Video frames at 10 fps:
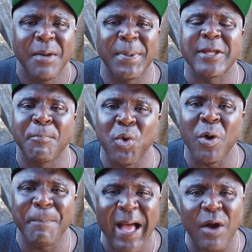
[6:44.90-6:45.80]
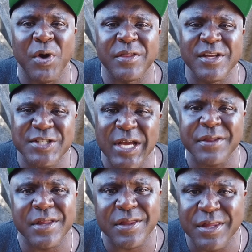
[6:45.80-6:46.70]
But the real power is the
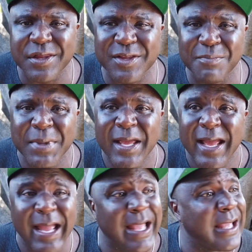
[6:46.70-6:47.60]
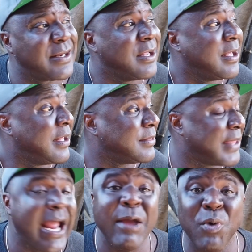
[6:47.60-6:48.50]
justice system, and
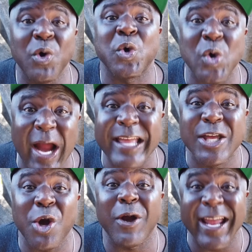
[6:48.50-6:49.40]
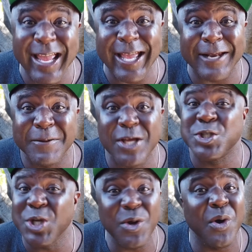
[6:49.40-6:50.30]
they will crack your head
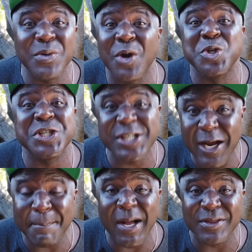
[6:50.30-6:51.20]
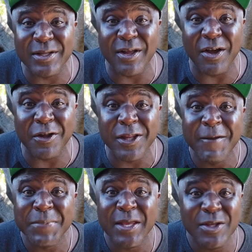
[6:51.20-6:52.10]
because you don't know shit about the laws.
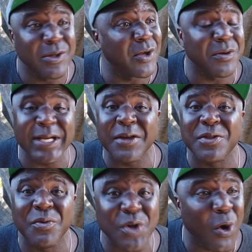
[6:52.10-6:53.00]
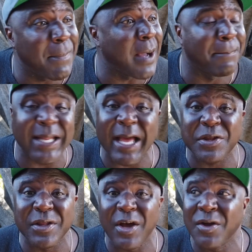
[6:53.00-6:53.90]
You little niggas don't know about
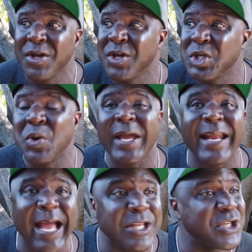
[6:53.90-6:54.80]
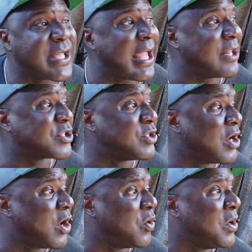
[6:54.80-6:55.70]
Black's Law. You ain't educated to
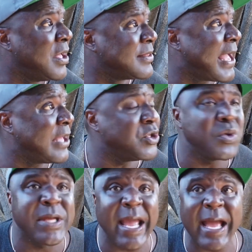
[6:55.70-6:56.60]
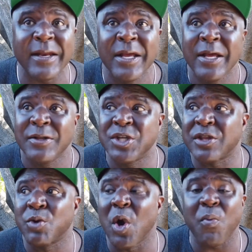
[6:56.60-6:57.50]
know that you can't
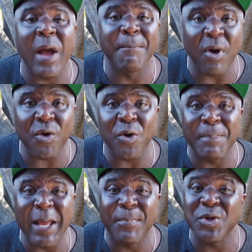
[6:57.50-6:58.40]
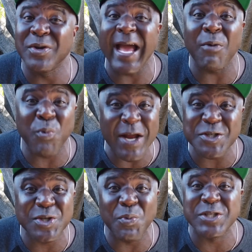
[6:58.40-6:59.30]
just go around murdering people. You're not
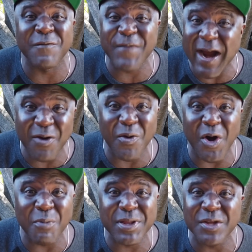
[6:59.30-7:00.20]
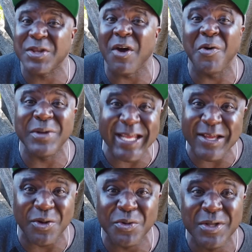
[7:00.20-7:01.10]
registered with your firearms. It's all
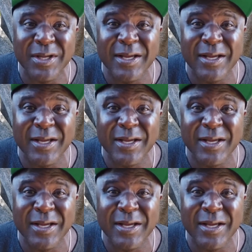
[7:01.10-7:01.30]
legal.